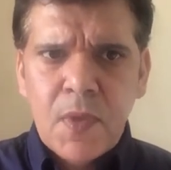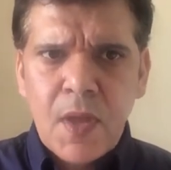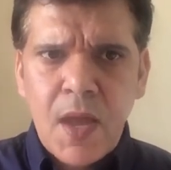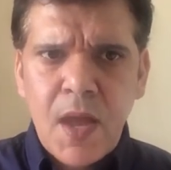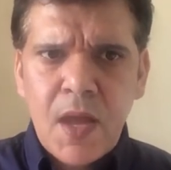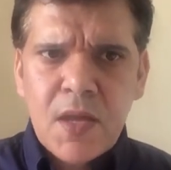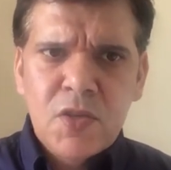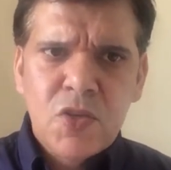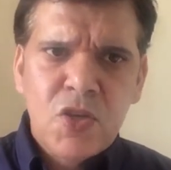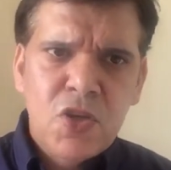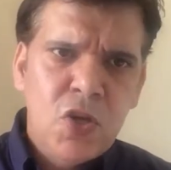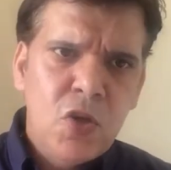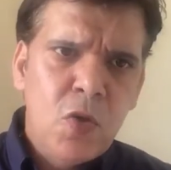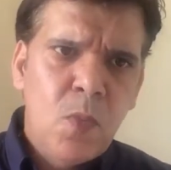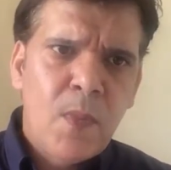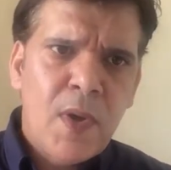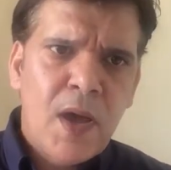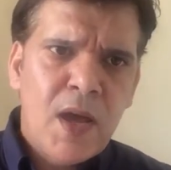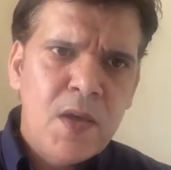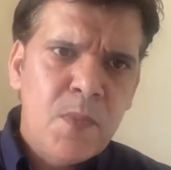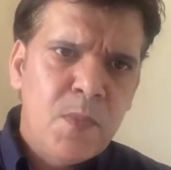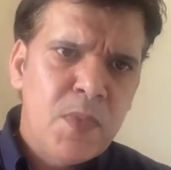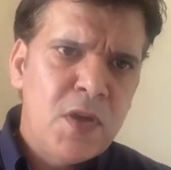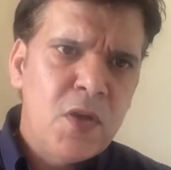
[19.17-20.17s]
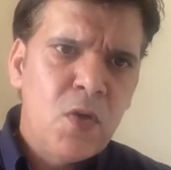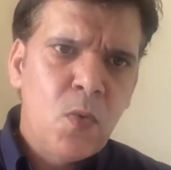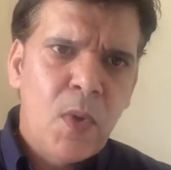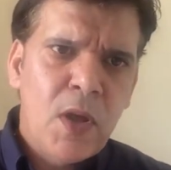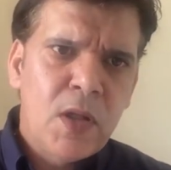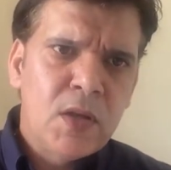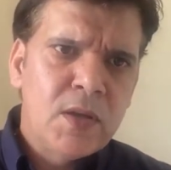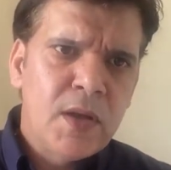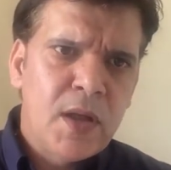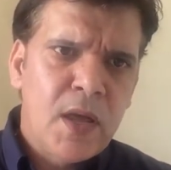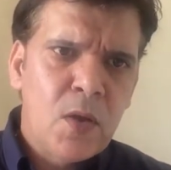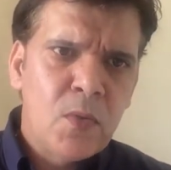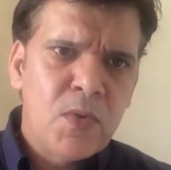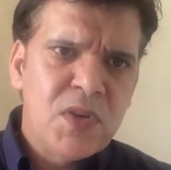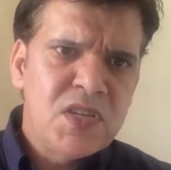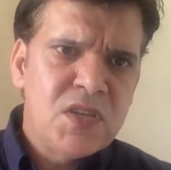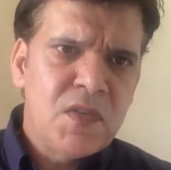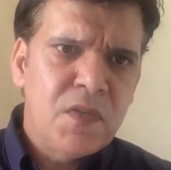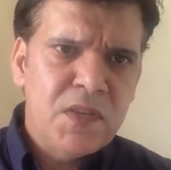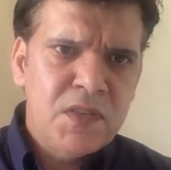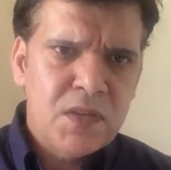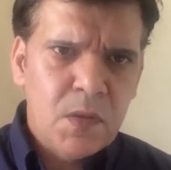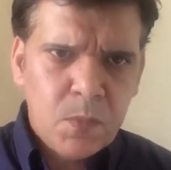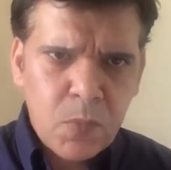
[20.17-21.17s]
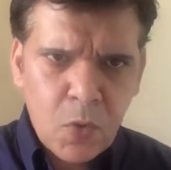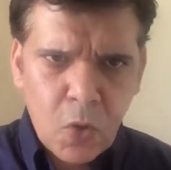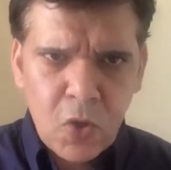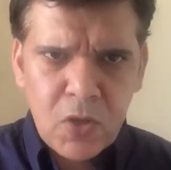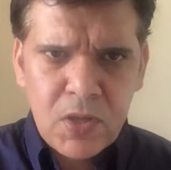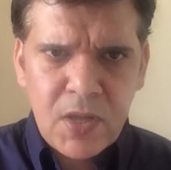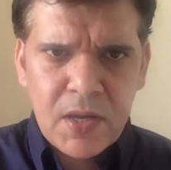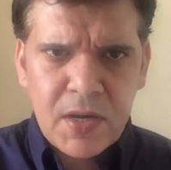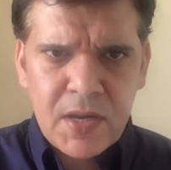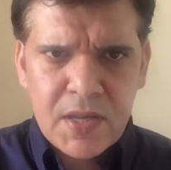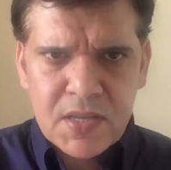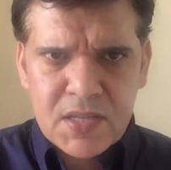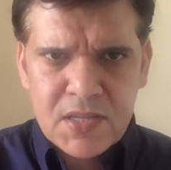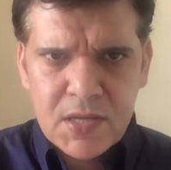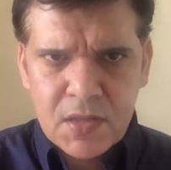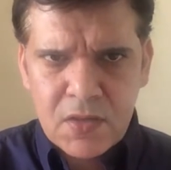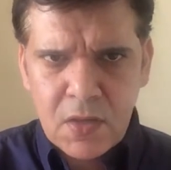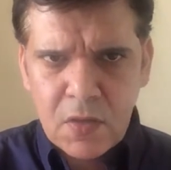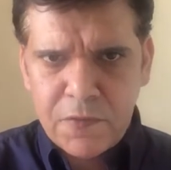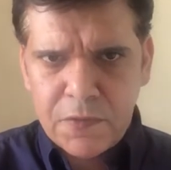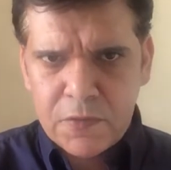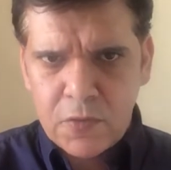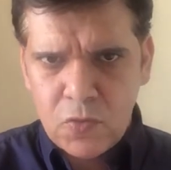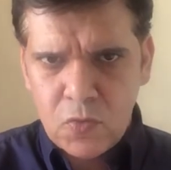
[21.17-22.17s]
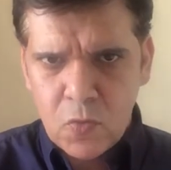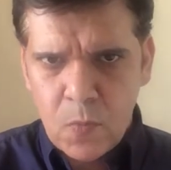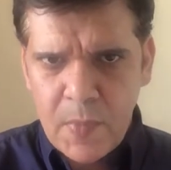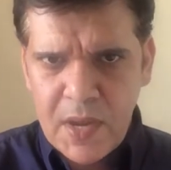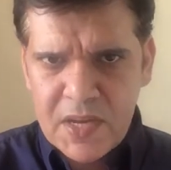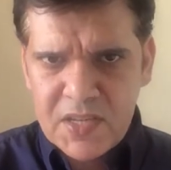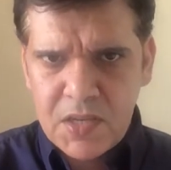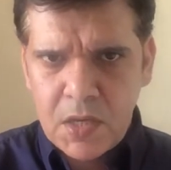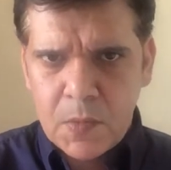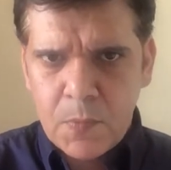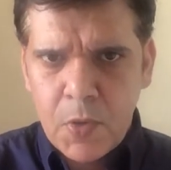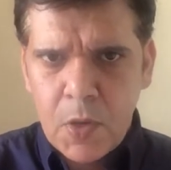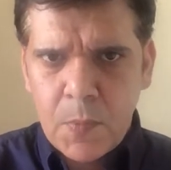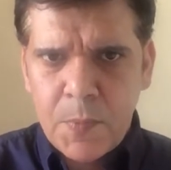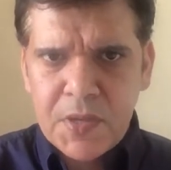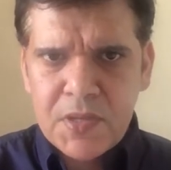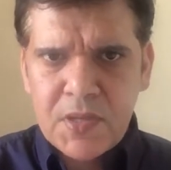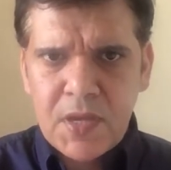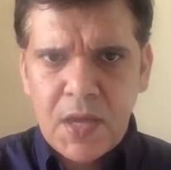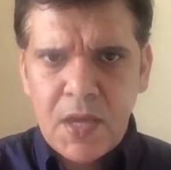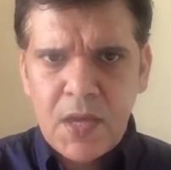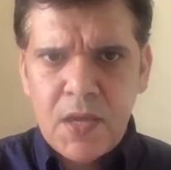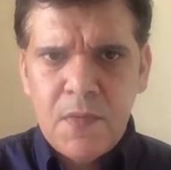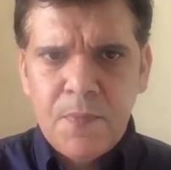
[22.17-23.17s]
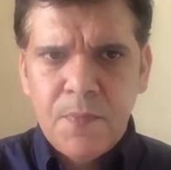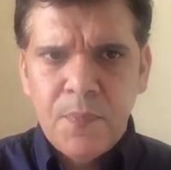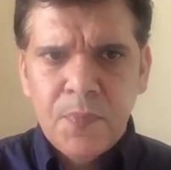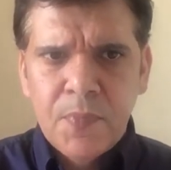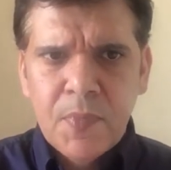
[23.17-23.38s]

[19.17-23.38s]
and you might be well know is for the boiler inside of the domestic property,